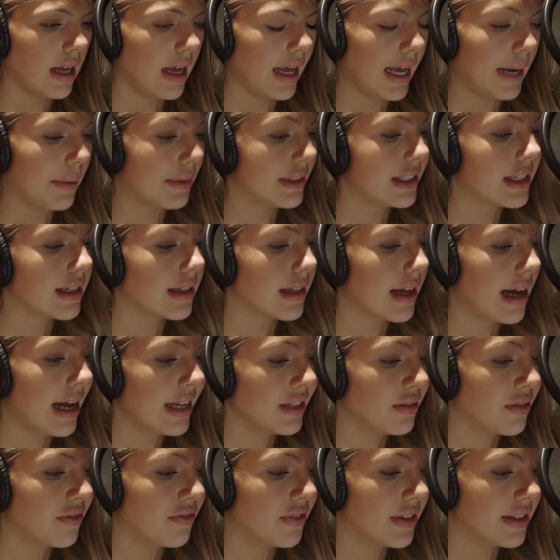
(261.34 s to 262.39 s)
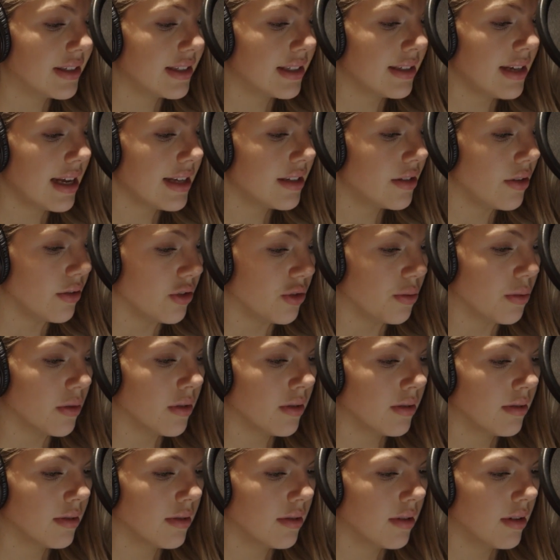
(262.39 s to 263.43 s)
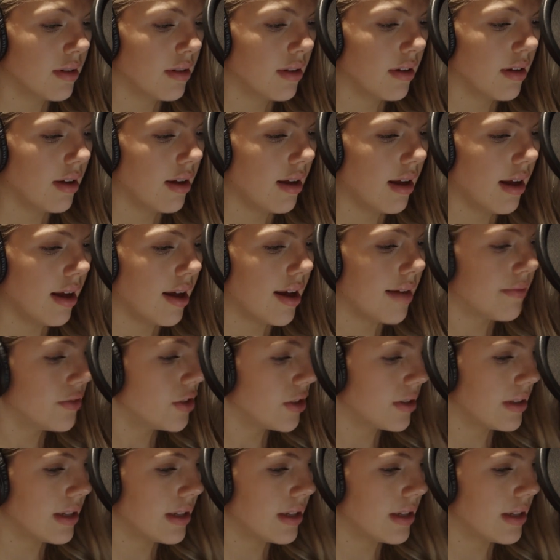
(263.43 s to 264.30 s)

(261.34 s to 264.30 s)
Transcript: I went to class with Vincent as usual. After